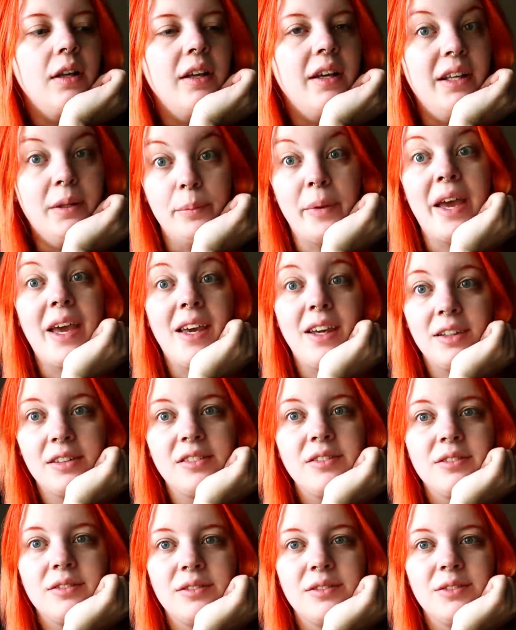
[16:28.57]
in May,
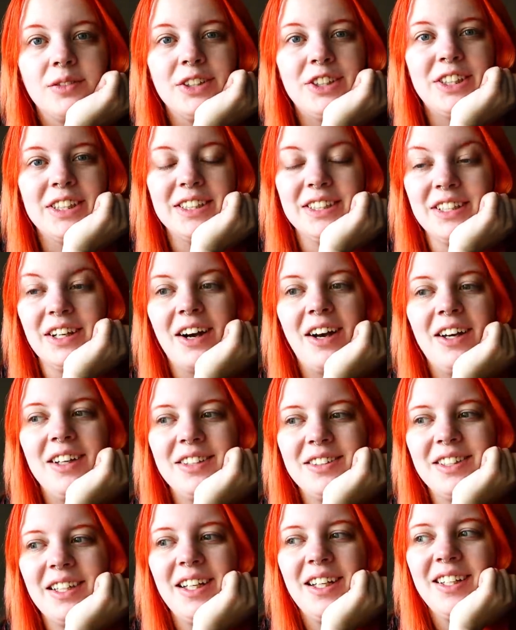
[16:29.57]
which is
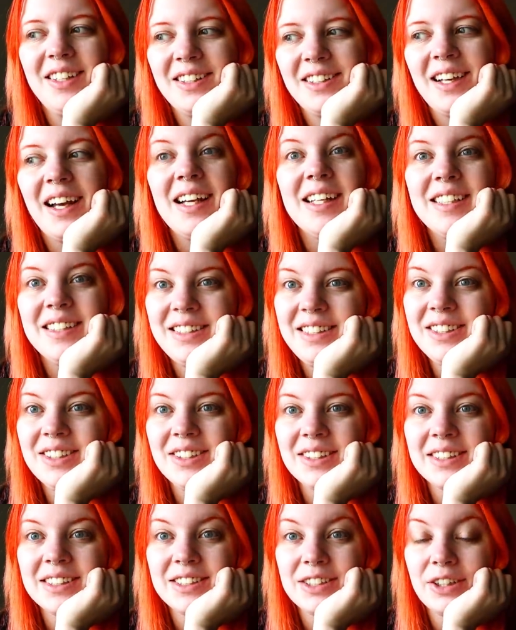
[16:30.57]
not
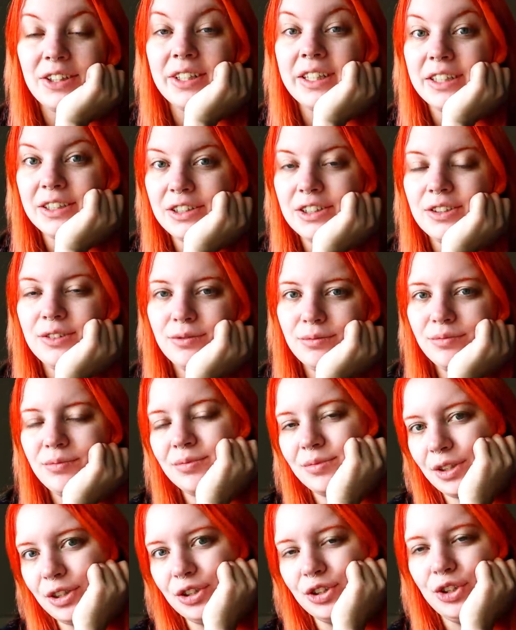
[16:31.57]
ideal considering it's
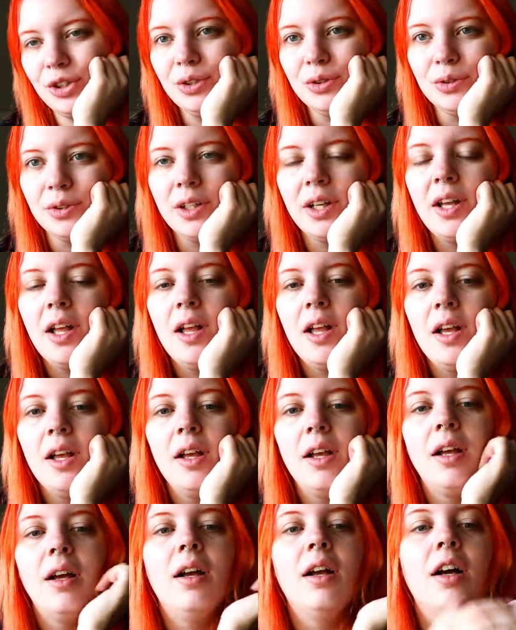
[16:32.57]
in June.
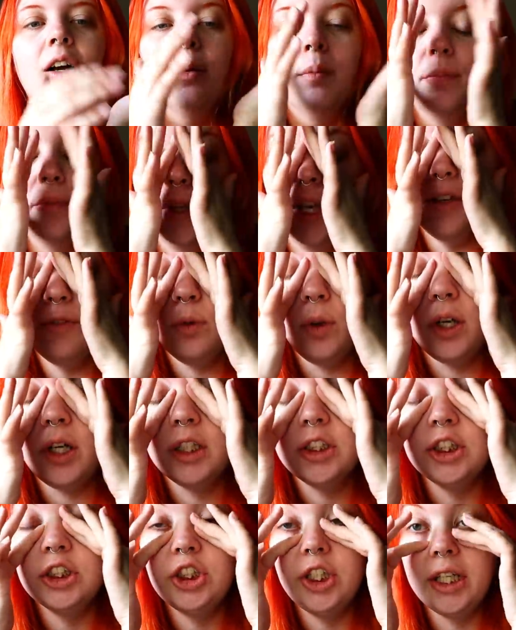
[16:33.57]
They even wanted
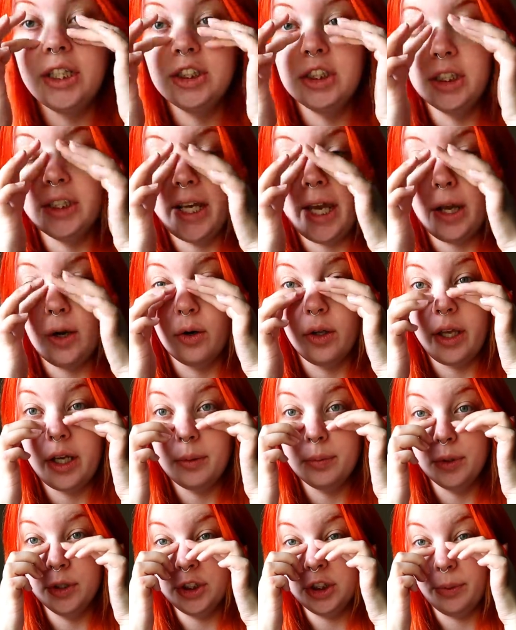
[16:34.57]
us to change the day or,
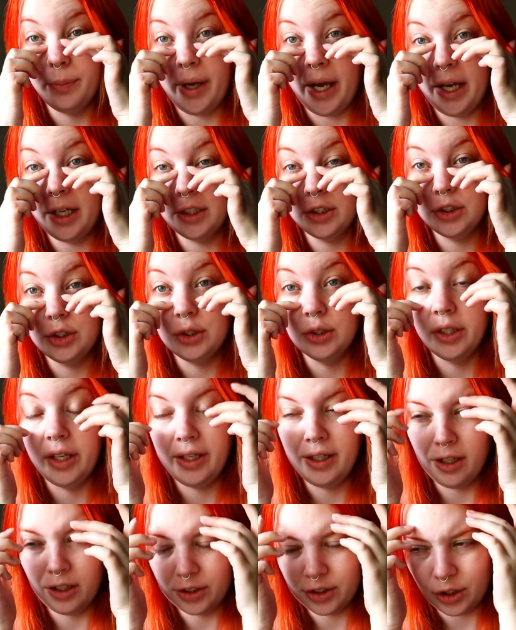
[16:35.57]
like, push it back to,
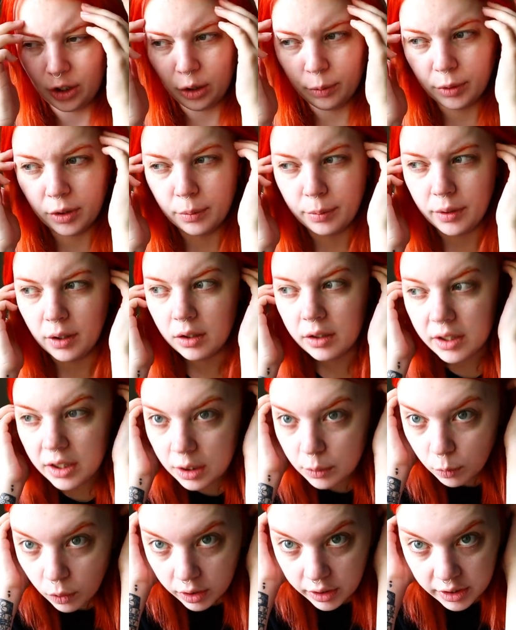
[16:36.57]
like, October, but
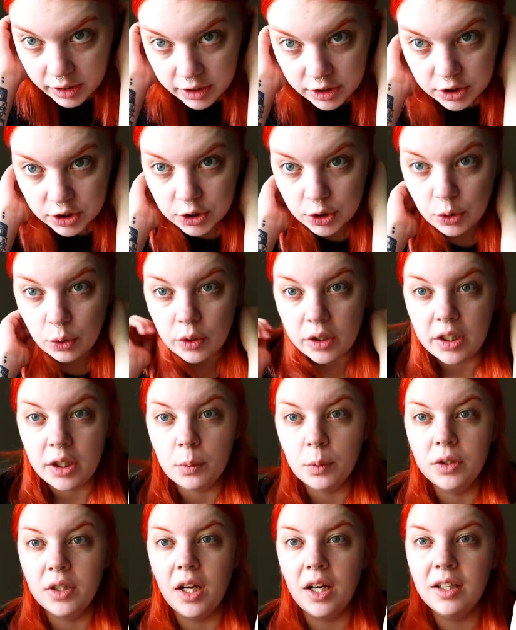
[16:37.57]
he wanted it soon, and
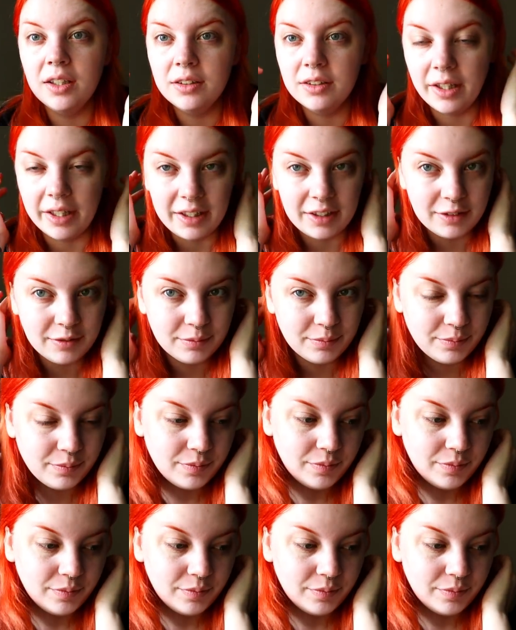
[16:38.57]
he would not, like,